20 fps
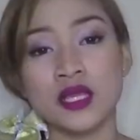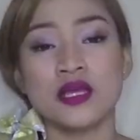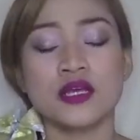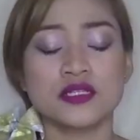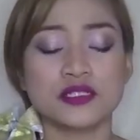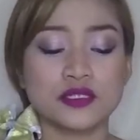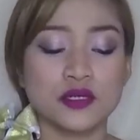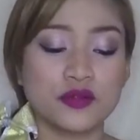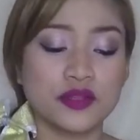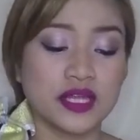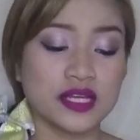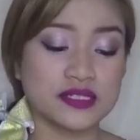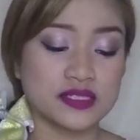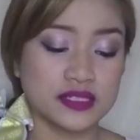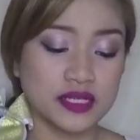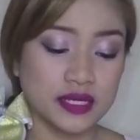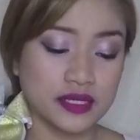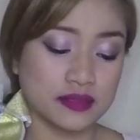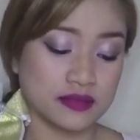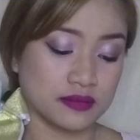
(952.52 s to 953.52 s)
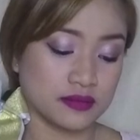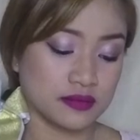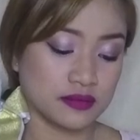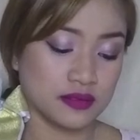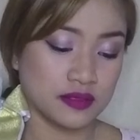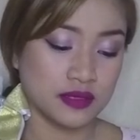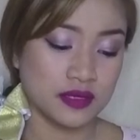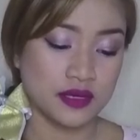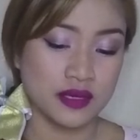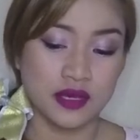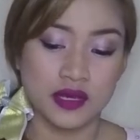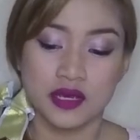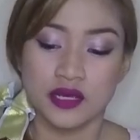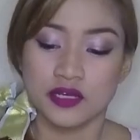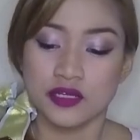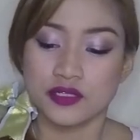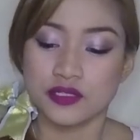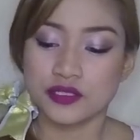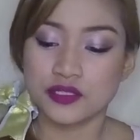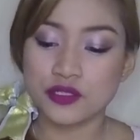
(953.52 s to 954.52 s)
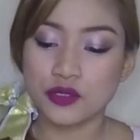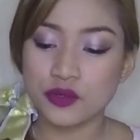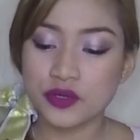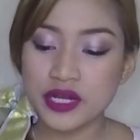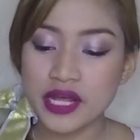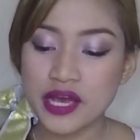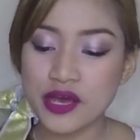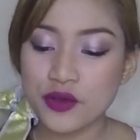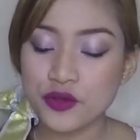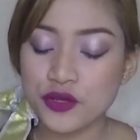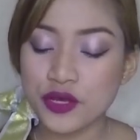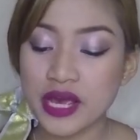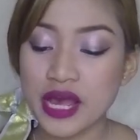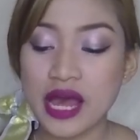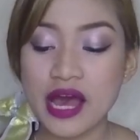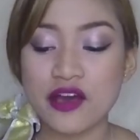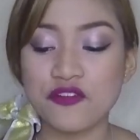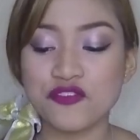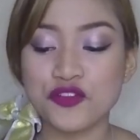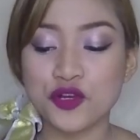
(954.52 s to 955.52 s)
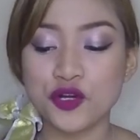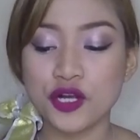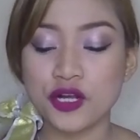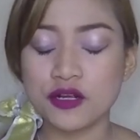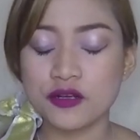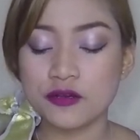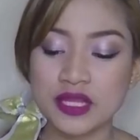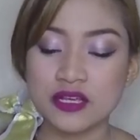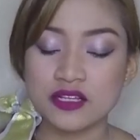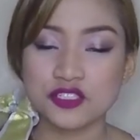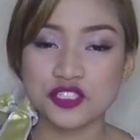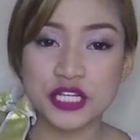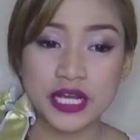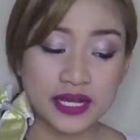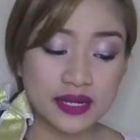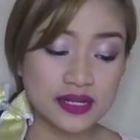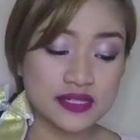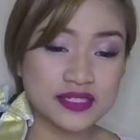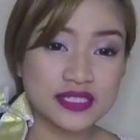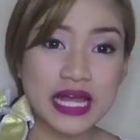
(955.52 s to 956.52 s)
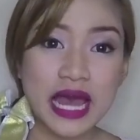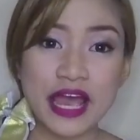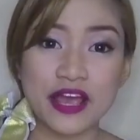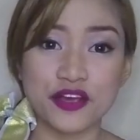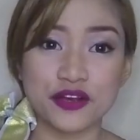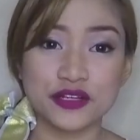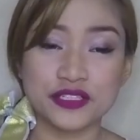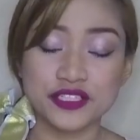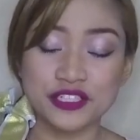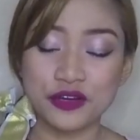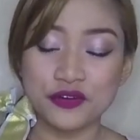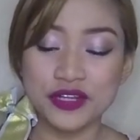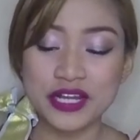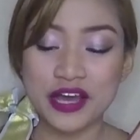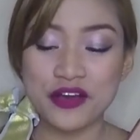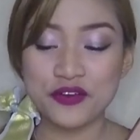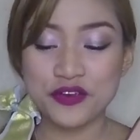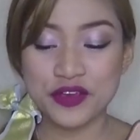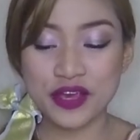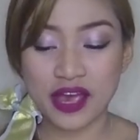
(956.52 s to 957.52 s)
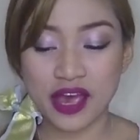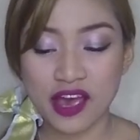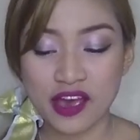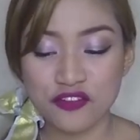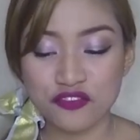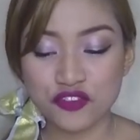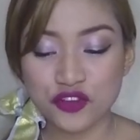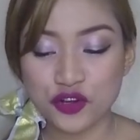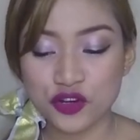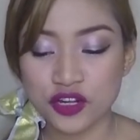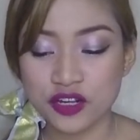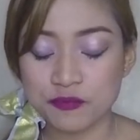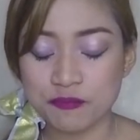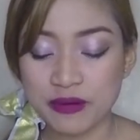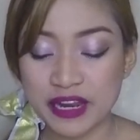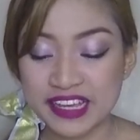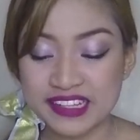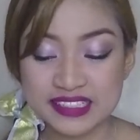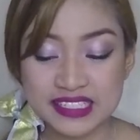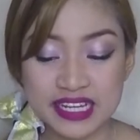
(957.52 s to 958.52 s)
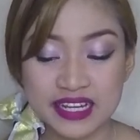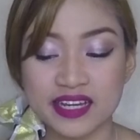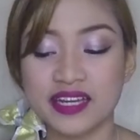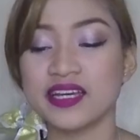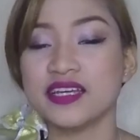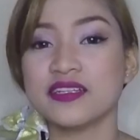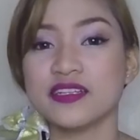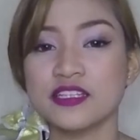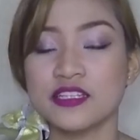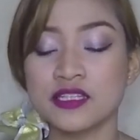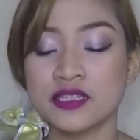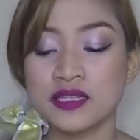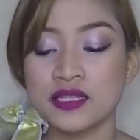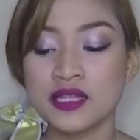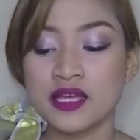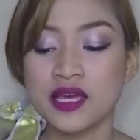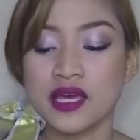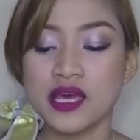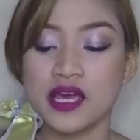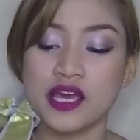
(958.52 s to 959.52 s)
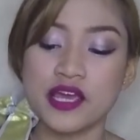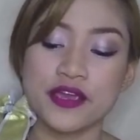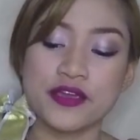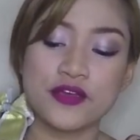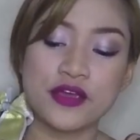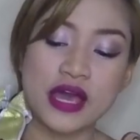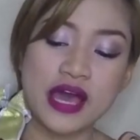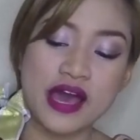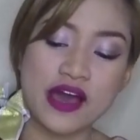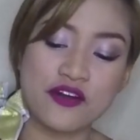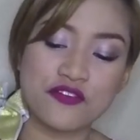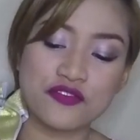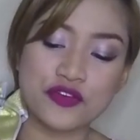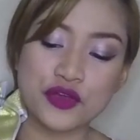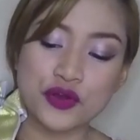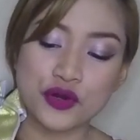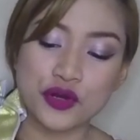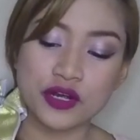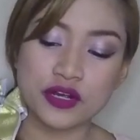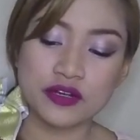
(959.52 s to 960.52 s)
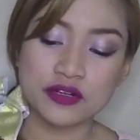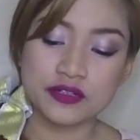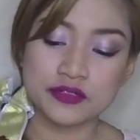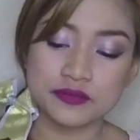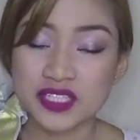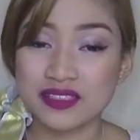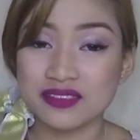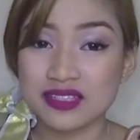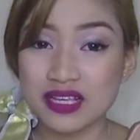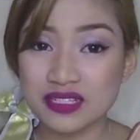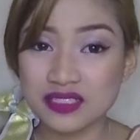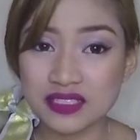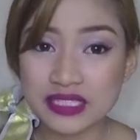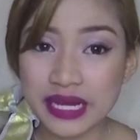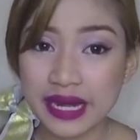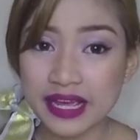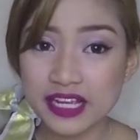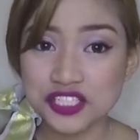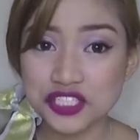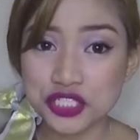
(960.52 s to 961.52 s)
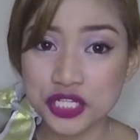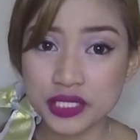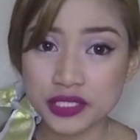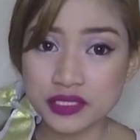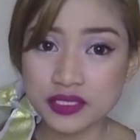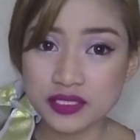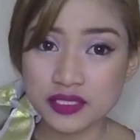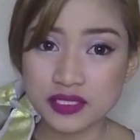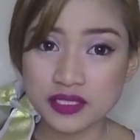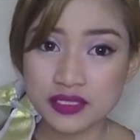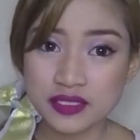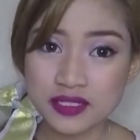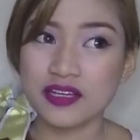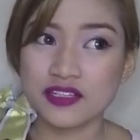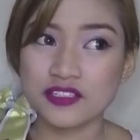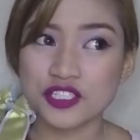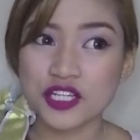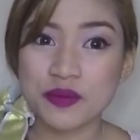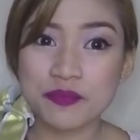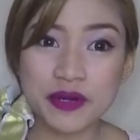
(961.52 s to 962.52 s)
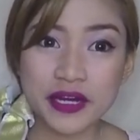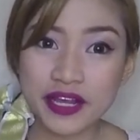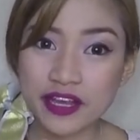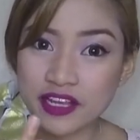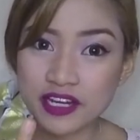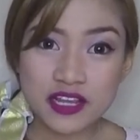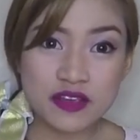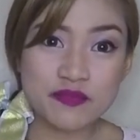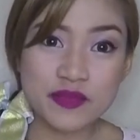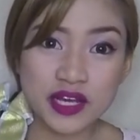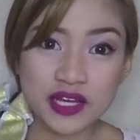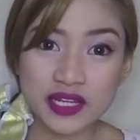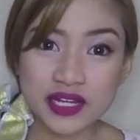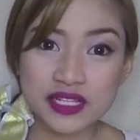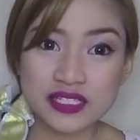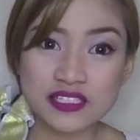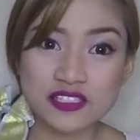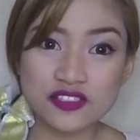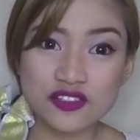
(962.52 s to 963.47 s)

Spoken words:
So, that's it. So, now you have your checklist tayo. So, now you have your plane ticket. You have your destinations. Siyempre, kayo na yung mag-list